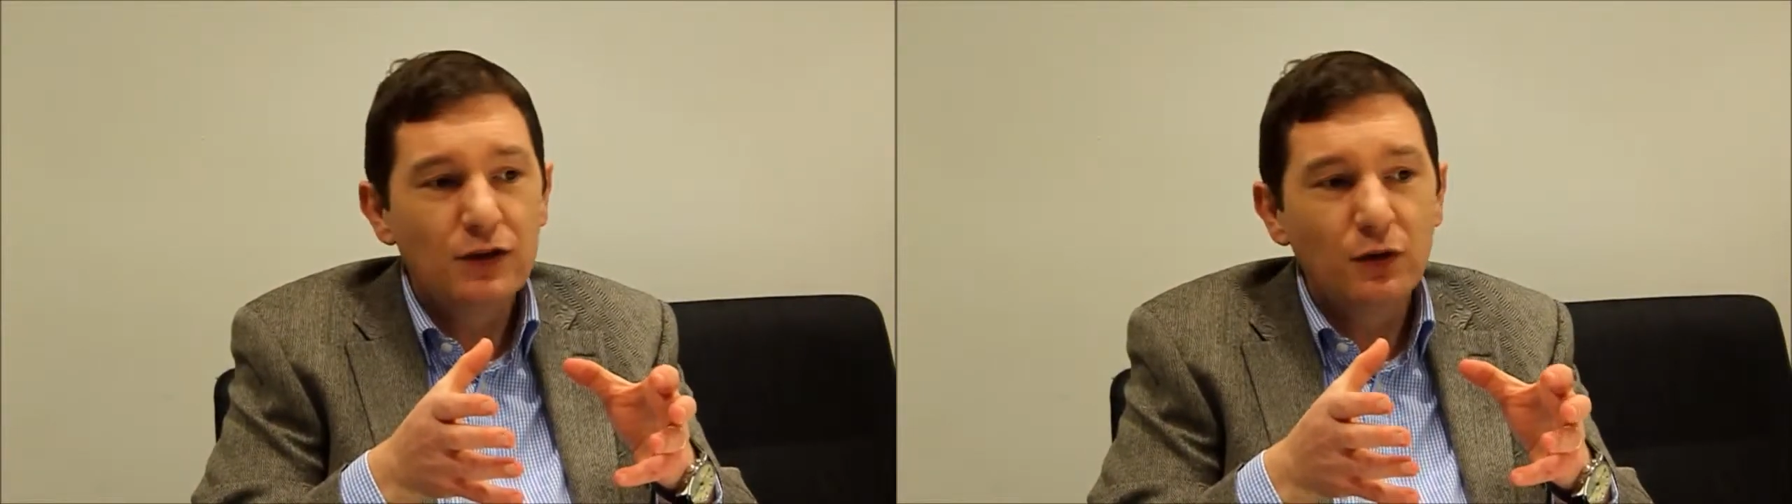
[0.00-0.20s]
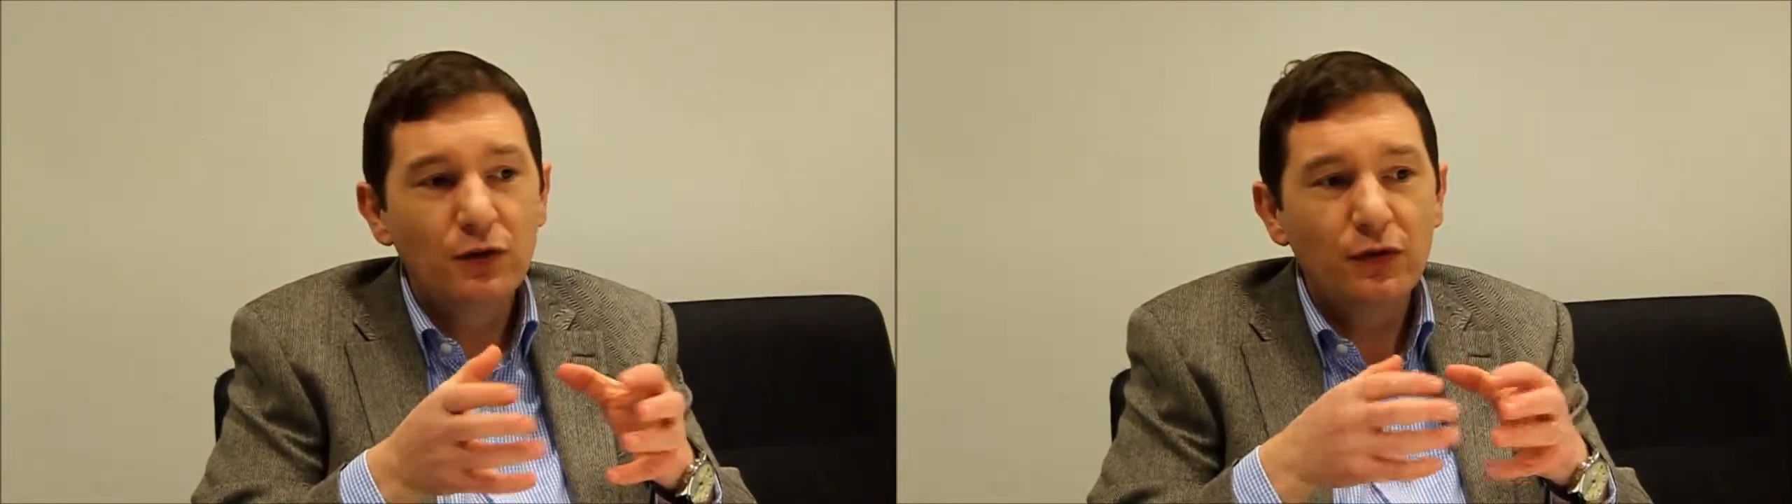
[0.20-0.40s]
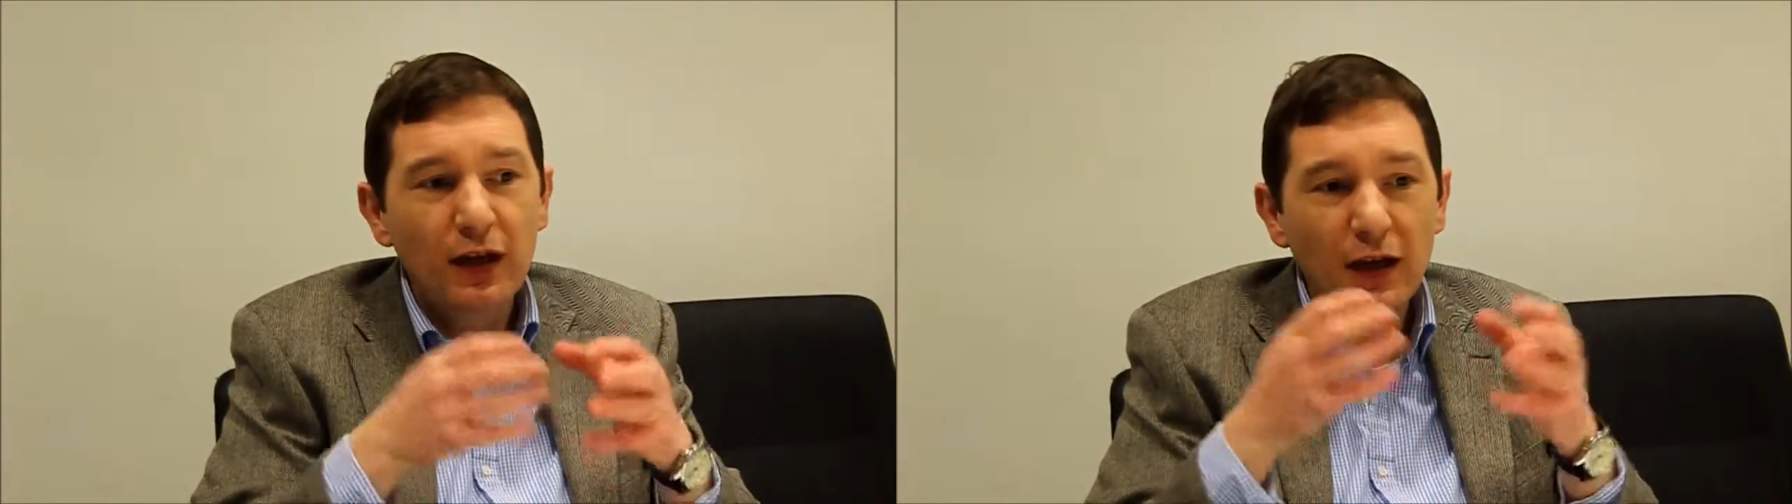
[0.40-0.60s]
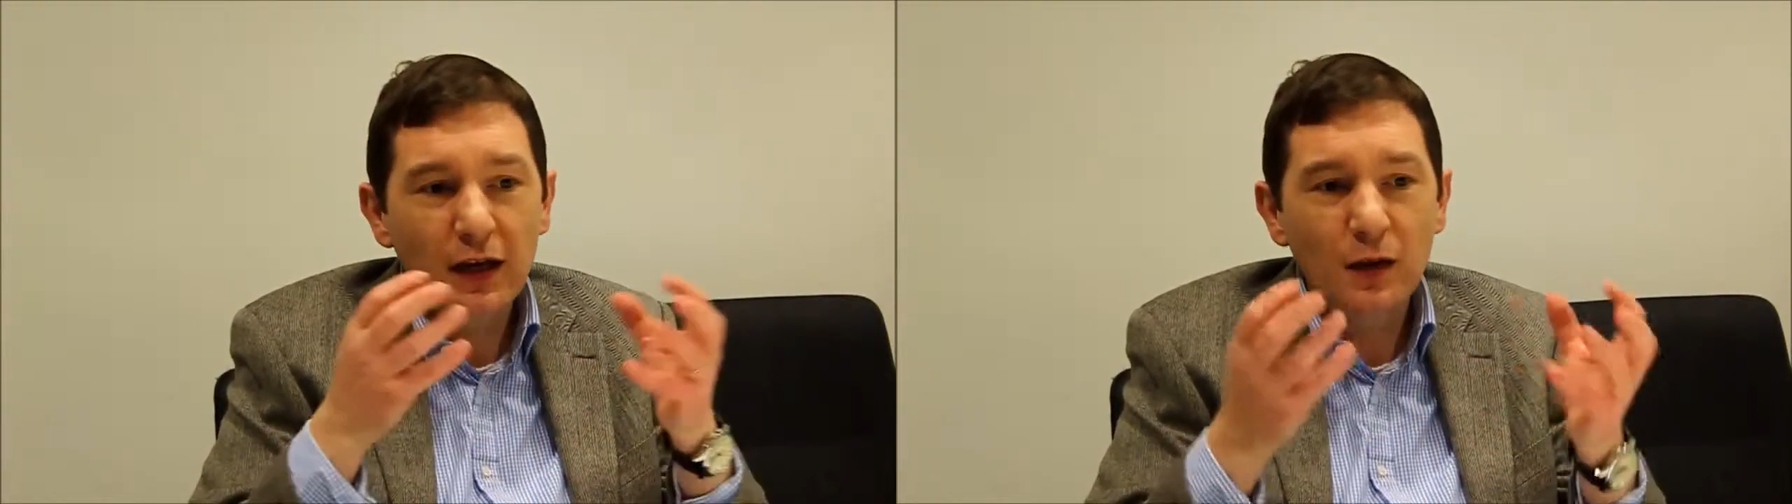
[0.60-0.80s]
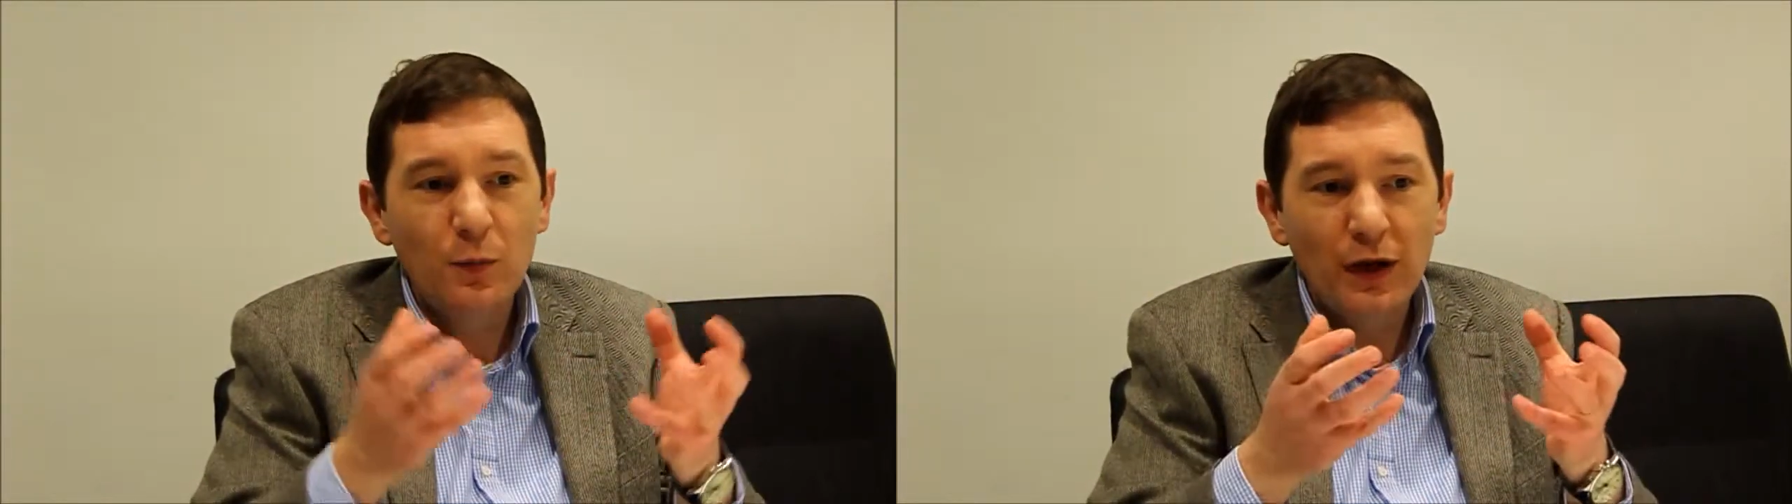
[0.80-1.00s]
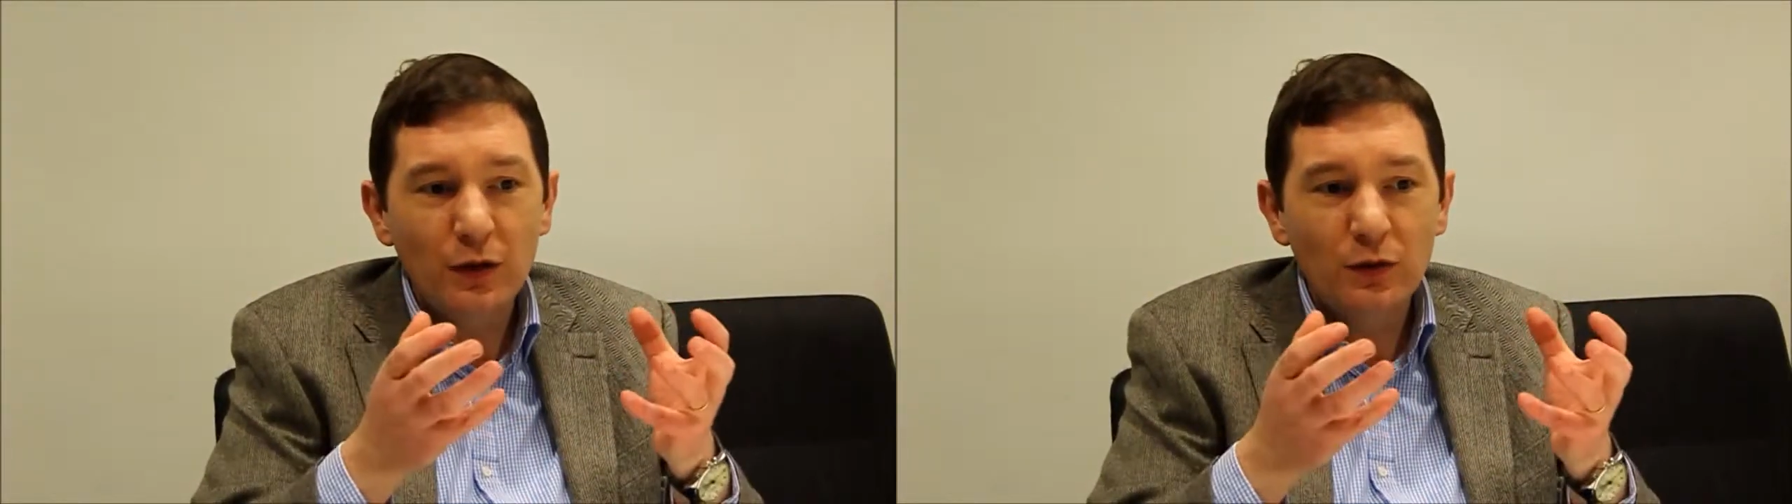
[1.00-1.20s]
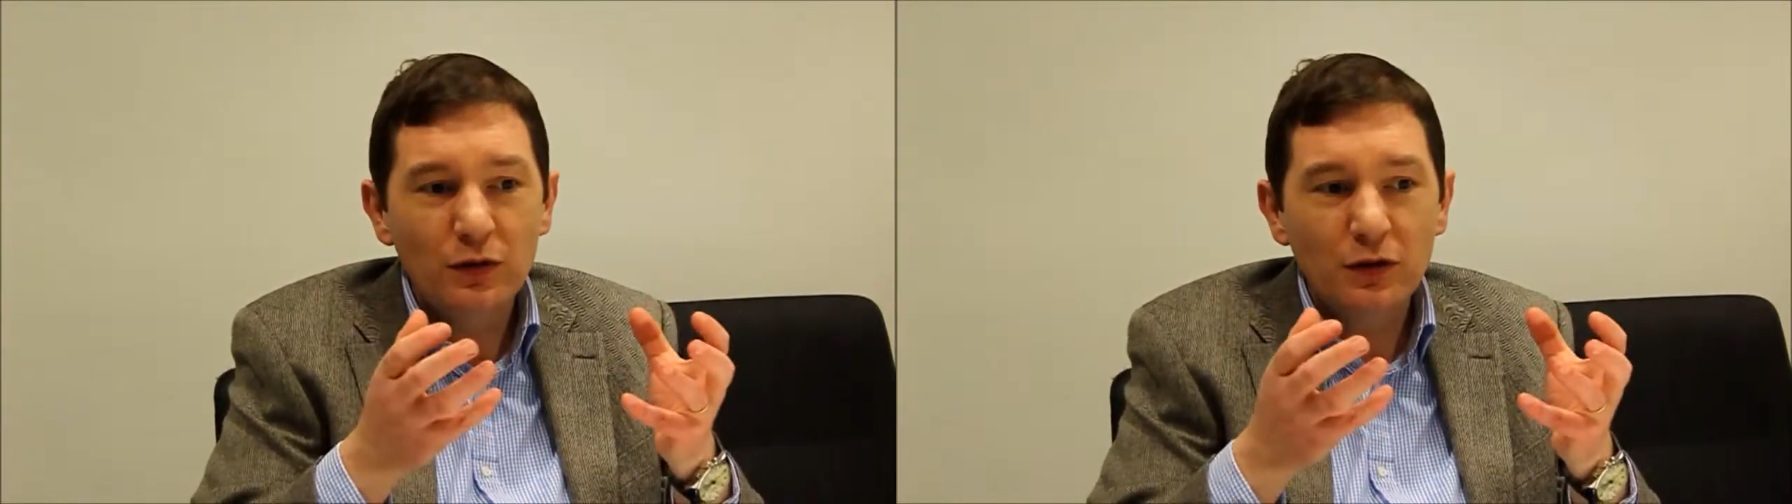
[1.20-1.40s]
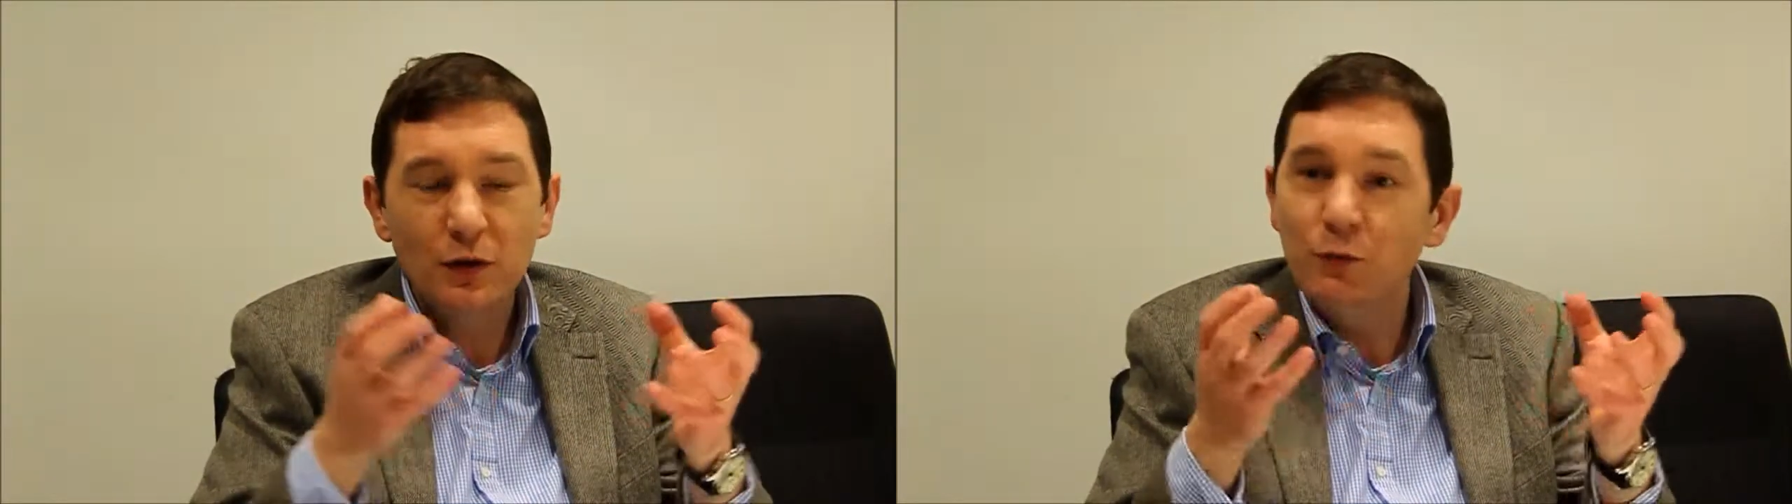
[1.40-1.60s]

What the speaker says: so thinking about